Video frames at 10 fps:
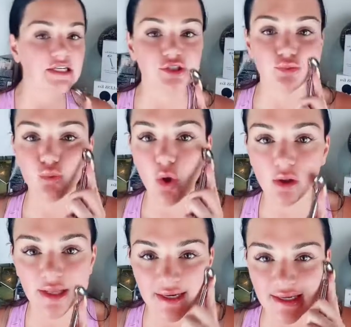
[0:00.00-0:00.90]
then I just
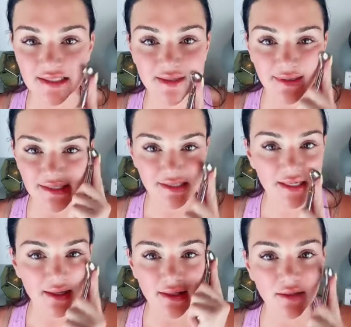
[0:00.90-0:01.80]
roll it into my
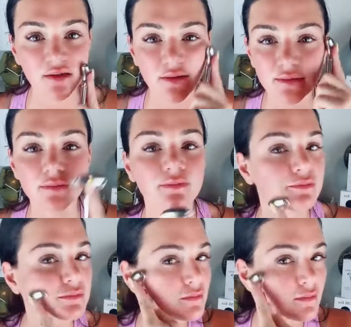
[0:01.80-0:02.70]
skin.
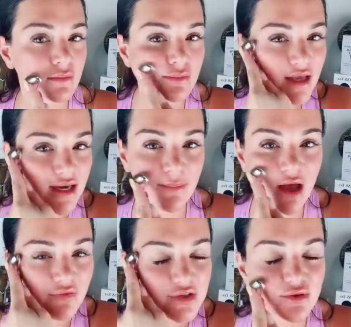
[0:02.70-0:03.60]
And I'm
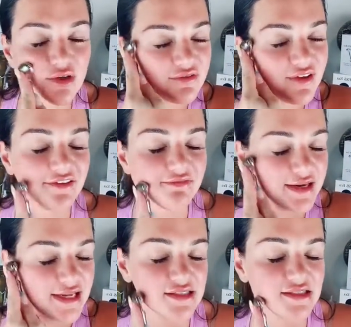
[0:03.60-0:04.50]
out the door in 5
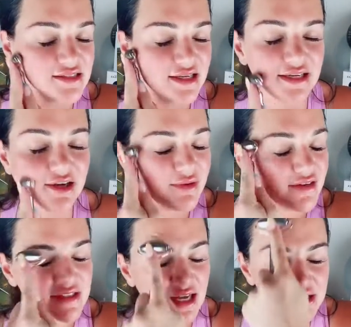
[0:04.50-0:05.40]
minutes. This is gonna get rid
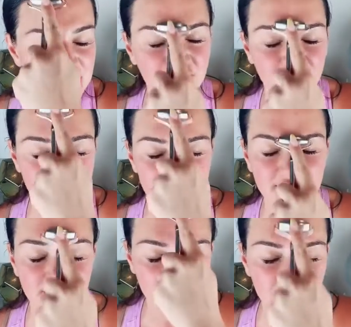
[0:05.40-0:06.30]
of tension from
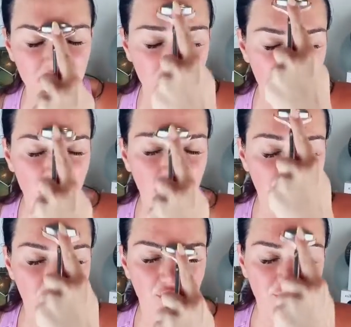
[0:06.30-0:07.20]
sleeping.
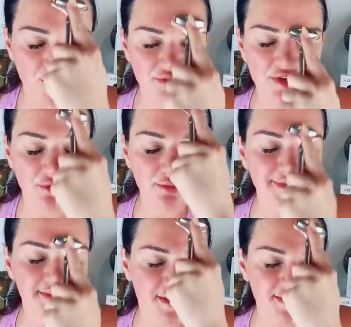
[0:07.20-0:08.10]
You know, if you have any
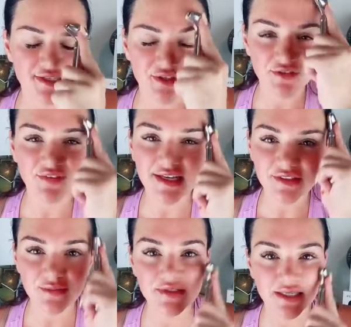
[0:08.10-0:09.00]
creases in your face
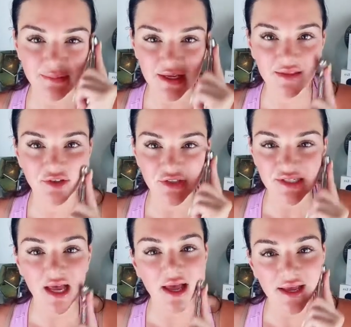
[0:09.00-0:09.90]
from sleeping on your
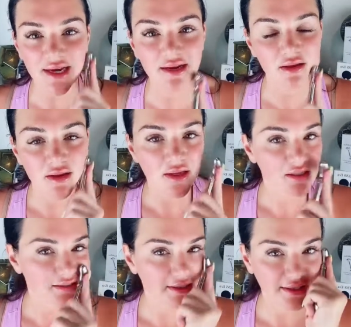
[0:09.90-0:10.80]
side,
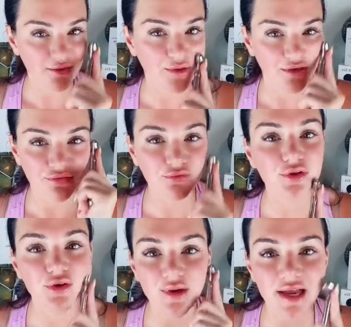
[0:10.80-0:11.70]
it's gonna get rid of
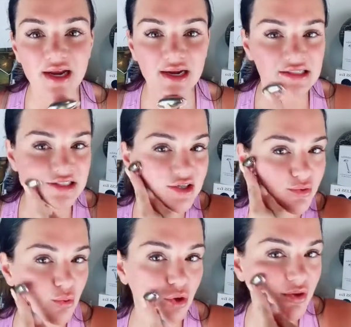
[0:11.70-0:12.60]
fluid, and it's gonna
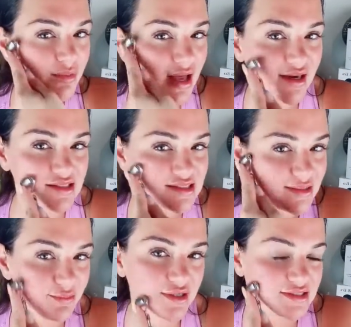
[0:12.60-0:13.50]
roll the products
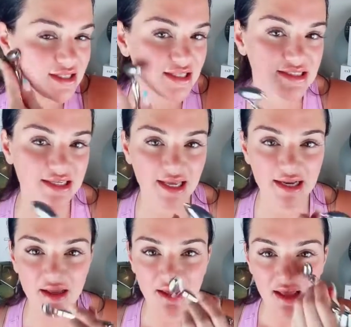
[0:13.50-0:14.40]
deeper into the
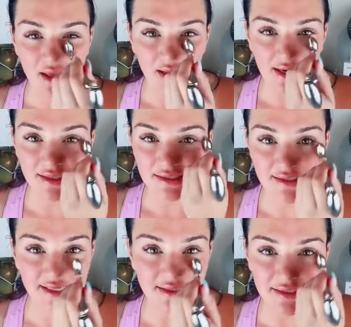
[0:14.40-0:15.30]
skin. And it's
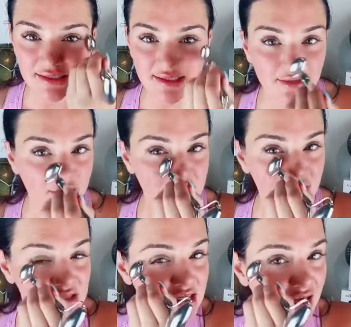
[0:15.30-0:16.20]
stainless steel, so
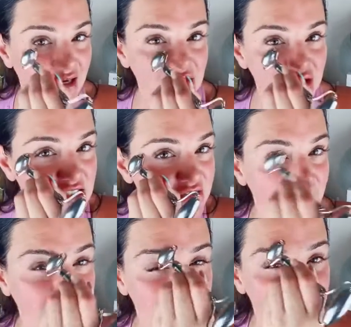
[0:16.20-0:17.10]
it's not gonna
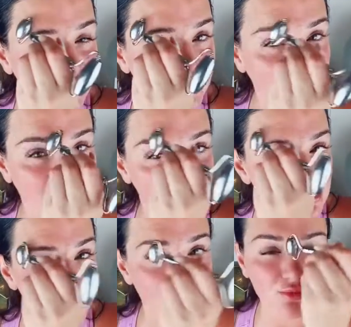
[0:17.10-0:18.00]
transfer bacteria like
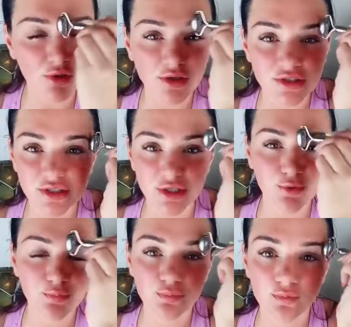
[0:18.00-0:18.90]
stone rollers do.